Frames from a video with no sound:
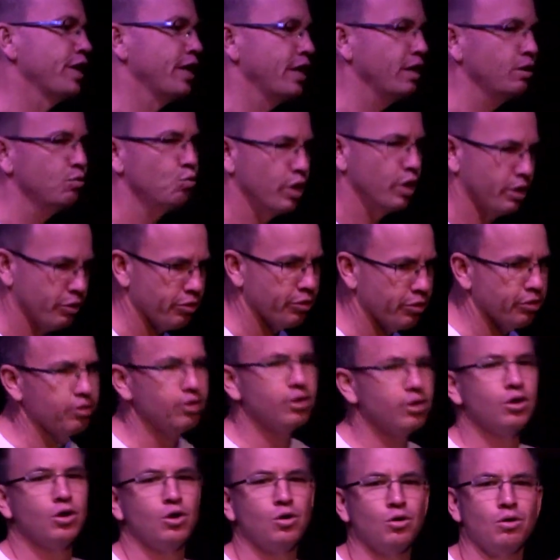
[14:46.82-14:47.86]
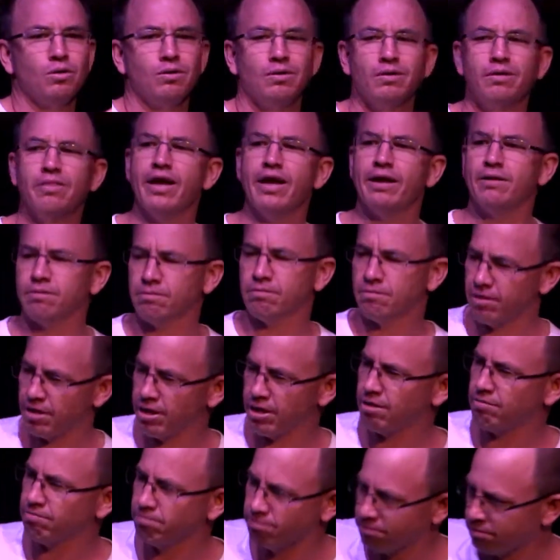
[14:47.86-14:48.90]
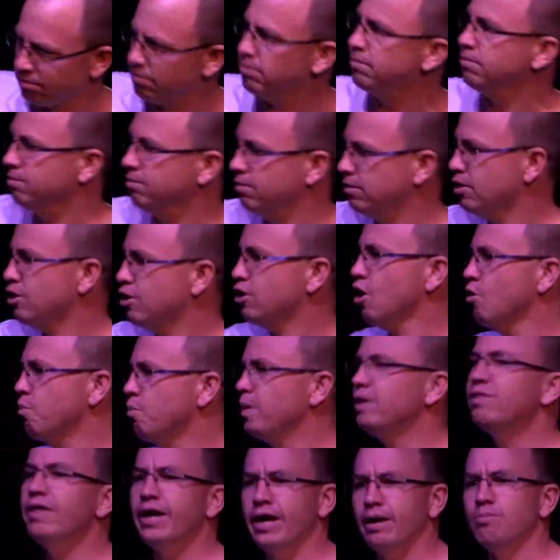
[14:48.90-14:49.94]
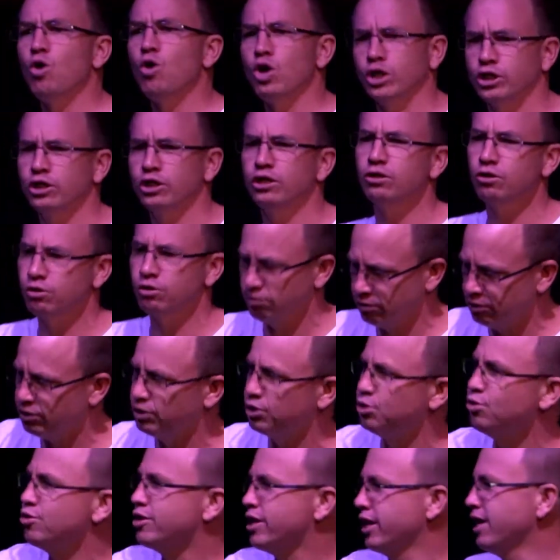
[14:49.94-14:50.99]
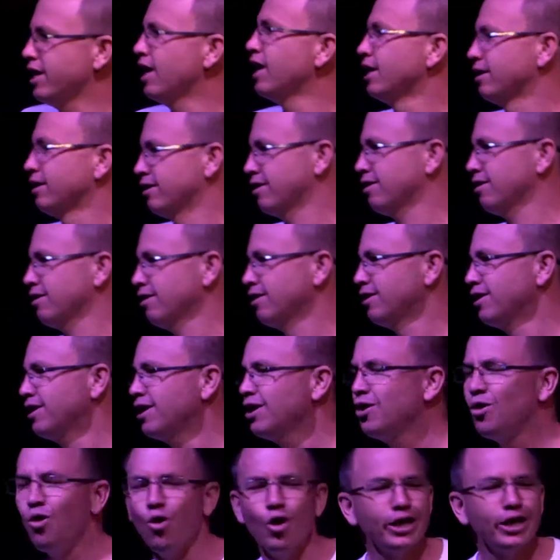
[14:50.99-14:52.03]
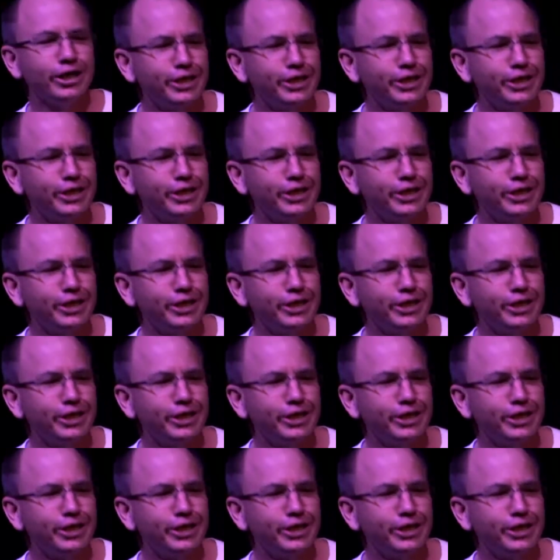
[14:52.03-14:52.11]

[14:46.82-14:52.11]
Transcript: in with that soapy that I'm watching on Tuesday nights. Or it